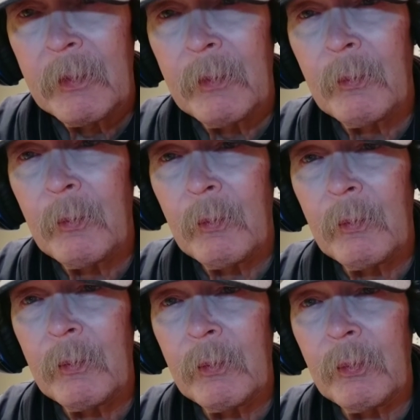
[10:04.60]
the,
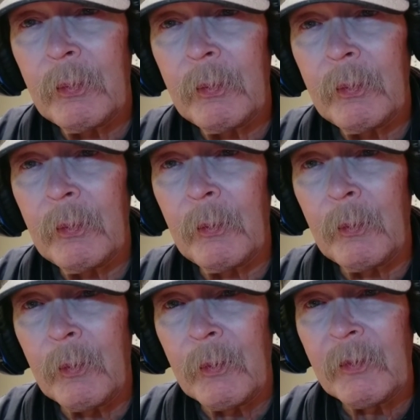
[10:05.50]
the
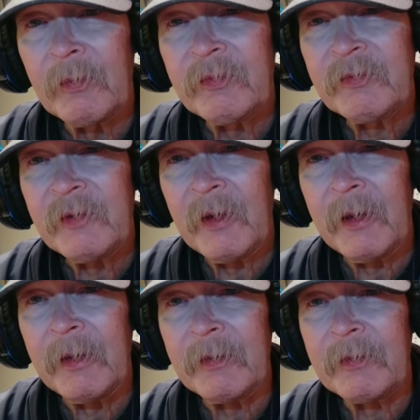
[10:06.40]
world
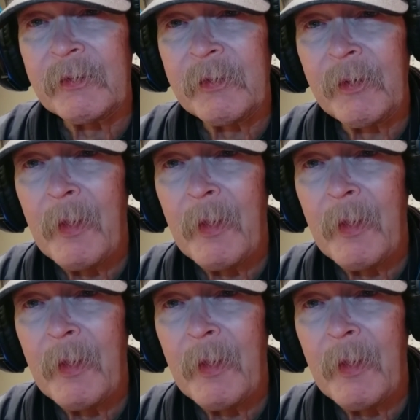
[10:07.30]
changed